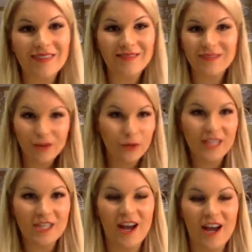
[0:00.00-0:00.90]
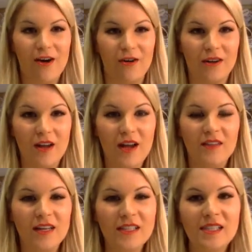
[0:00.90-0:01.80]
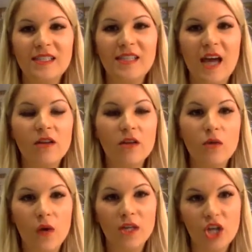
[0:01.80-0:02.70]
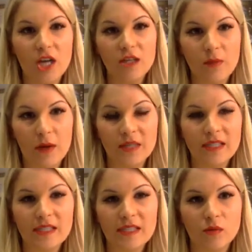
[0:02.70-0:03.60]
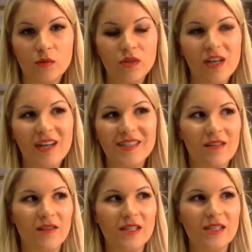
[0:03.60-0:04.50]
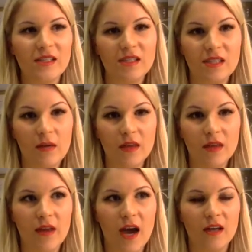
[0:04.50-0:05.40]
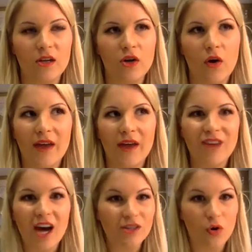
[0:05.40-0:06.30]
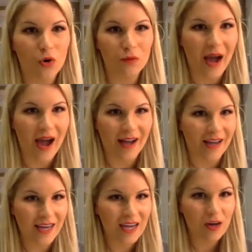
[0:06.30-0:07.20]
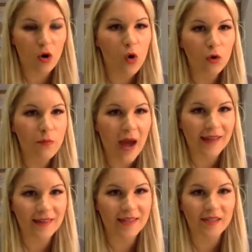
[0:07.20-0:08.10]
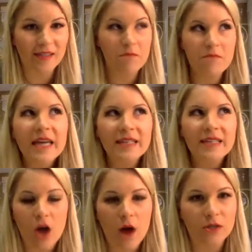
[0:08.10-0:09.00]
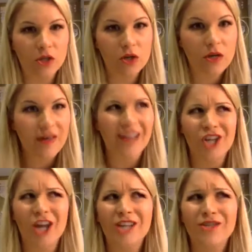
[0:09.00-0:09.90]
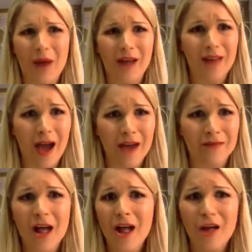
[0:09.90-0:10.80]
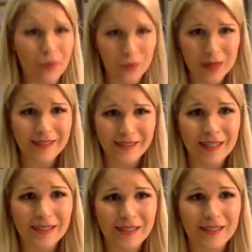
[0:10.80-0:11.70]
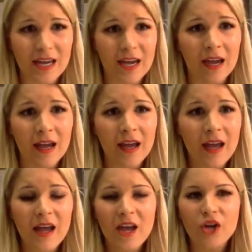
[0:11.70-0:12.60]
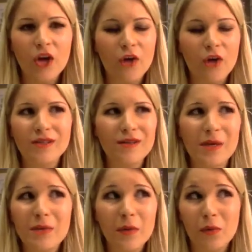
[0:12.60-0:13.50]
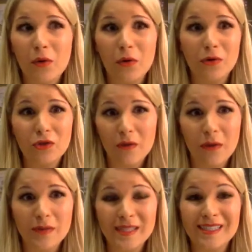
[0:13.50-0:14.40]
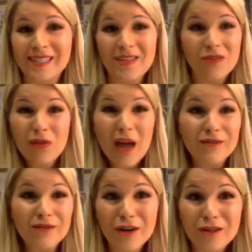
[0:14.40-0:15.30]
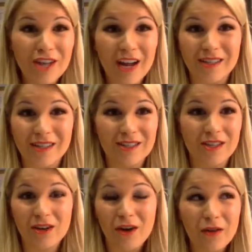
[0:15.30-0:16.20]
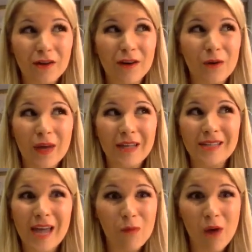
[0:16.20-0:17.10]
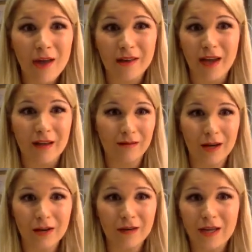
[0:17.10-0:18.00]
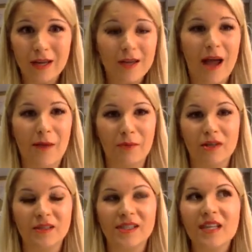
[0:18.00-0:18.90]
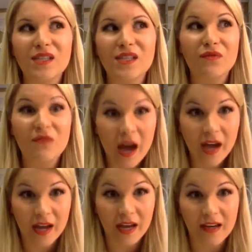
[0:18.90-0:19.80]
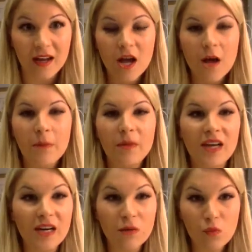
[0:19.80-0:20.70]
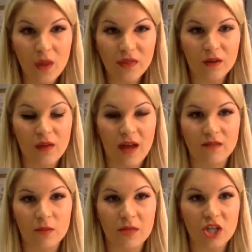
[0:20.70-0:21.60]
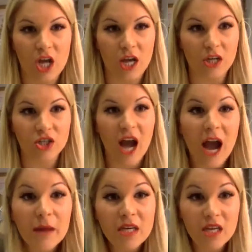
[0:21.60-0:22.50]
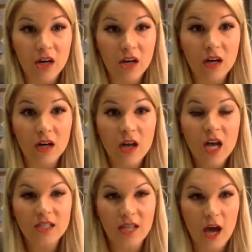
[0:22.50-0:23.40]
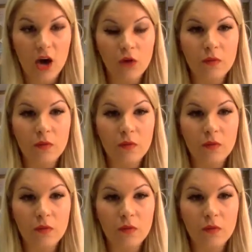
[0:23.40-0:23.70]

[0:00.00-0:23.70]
you're reaching out. That's exactly what changed my business, was realizing this isn't something that, you know, I've got to hold back. I can't hold back this amazing opportunity that changed my life 360. You know, there's going to be people who join my business and their lives aren't changed. You know, they're going to quit day one. Like, they're the kidnappers. That's fine. But they didn't want their life to be changed. I'm here to help